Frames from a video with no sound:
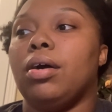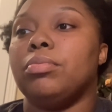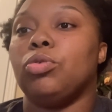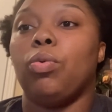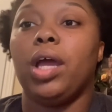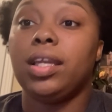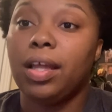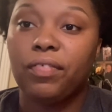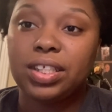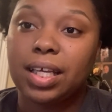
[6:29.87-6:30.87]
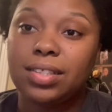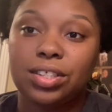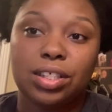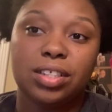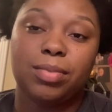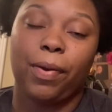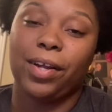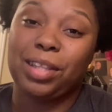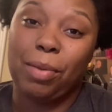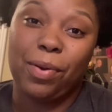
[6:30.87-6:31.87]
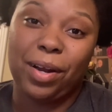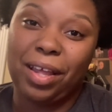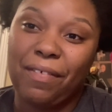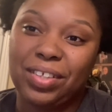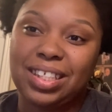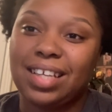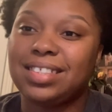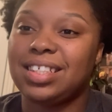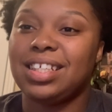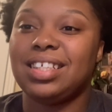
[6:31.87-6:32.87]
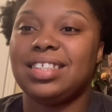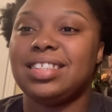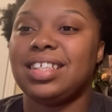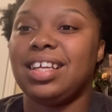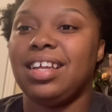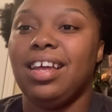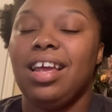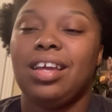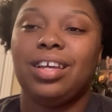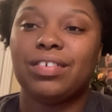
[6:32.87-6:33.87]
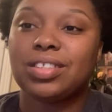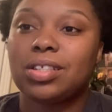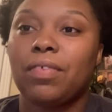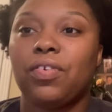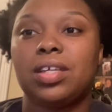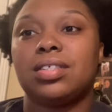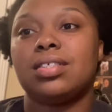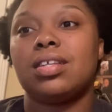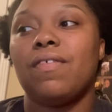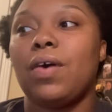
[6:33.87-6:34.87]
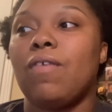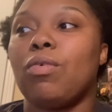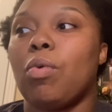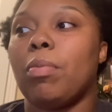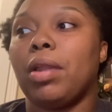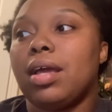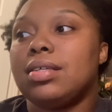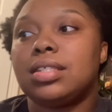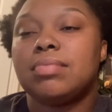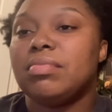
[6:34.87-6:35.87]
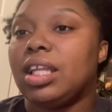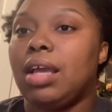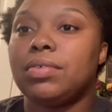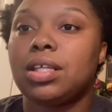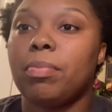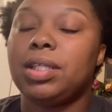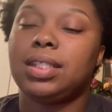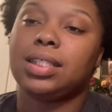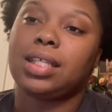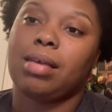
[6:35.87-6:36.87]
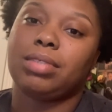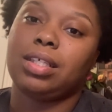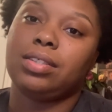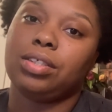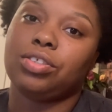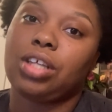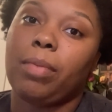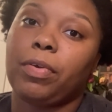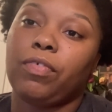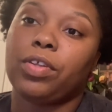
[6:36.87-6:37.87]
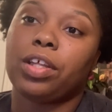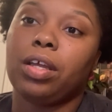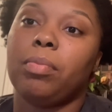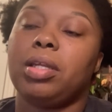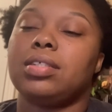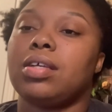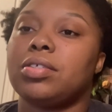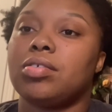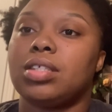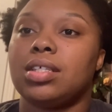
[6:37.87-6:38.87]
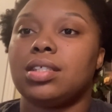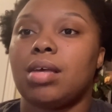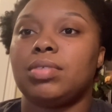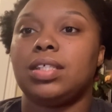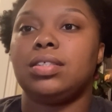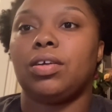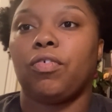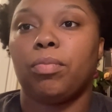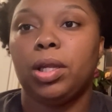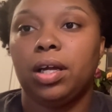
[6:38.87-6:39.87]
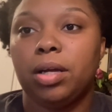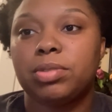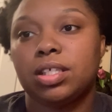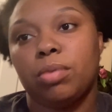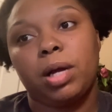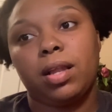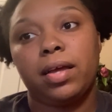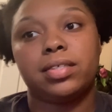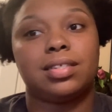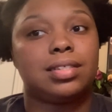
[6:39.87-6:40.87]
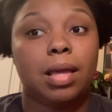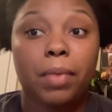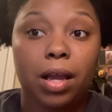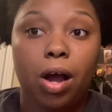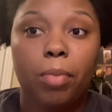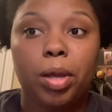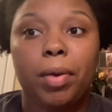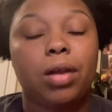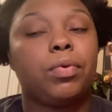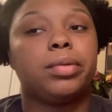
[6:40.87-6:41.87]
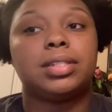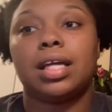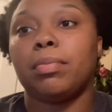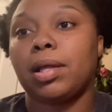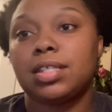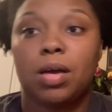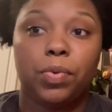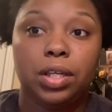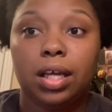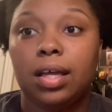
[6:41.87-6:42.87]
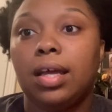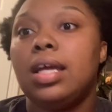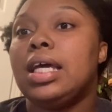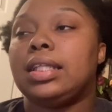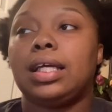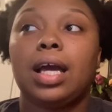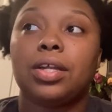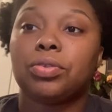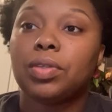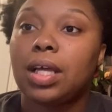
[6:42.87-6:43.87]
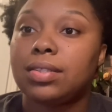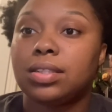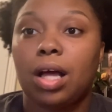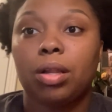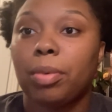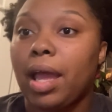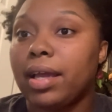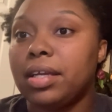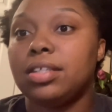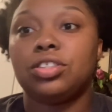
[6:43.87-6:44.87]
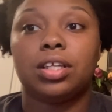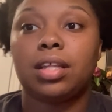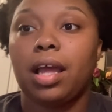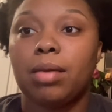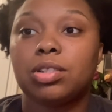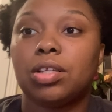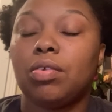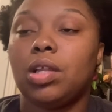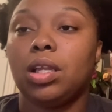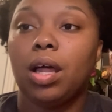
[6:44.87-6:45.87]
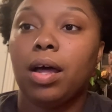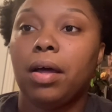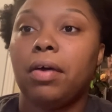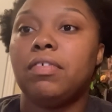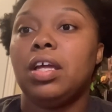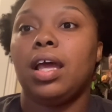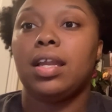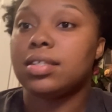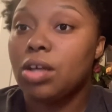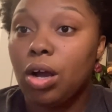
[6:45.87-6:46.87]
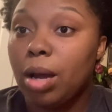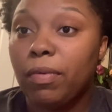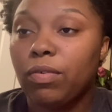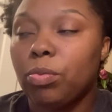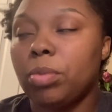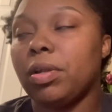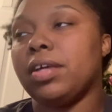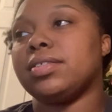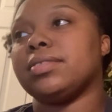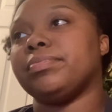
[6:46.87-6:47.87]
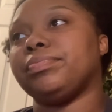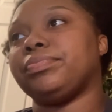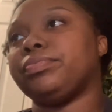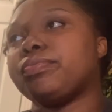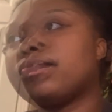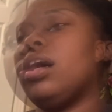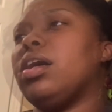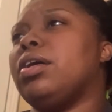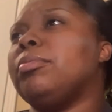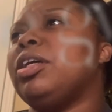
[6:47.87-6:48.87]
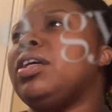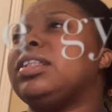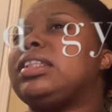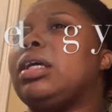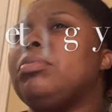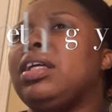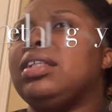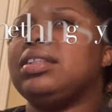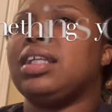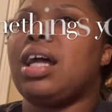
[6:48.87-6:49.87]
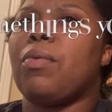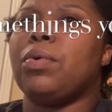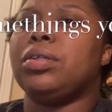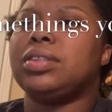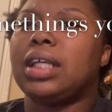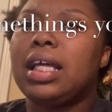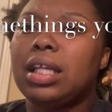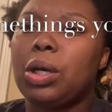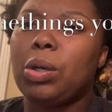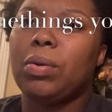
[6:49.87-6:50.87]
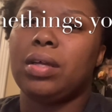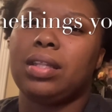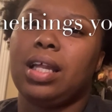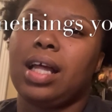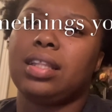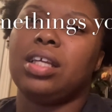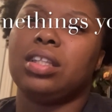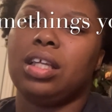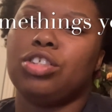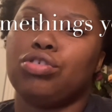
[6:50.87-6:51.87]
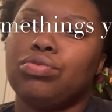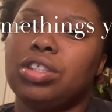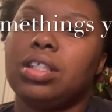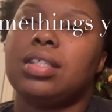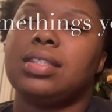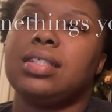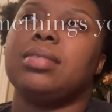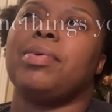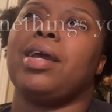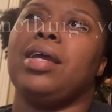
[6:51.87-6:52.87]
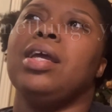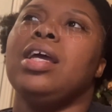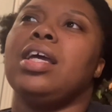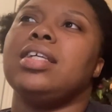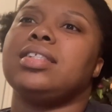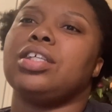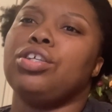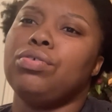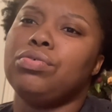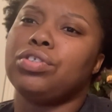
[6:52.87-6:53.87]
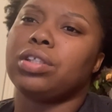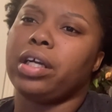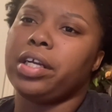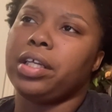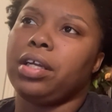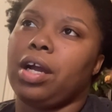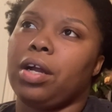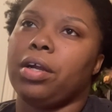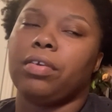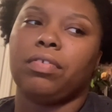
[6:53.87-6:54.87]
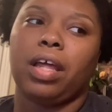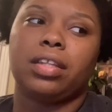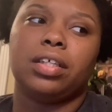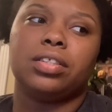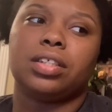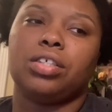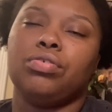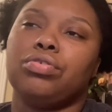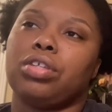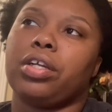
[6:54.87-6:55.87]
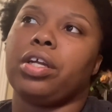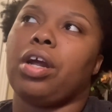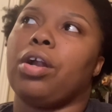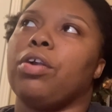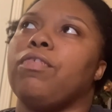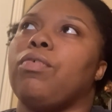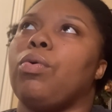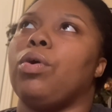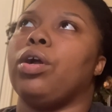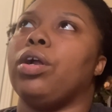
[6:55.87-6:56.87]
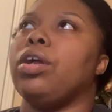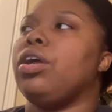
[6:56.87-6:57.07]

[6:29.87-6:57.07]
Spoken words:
wedding invitations, birthday party invitations, and gift certificates and stuff all from one place, it was going to be 10 times easier shopping for them. And it's also 10 times easier for me to upsell my clients, because they might call me about a website, and by the time we done, they got a $3,000 package that they absolutely love, and it's all coming from one place. Some things that I will say though, that I think that you should anticipate is the huge learning curve. Like there's a huge learning curve for,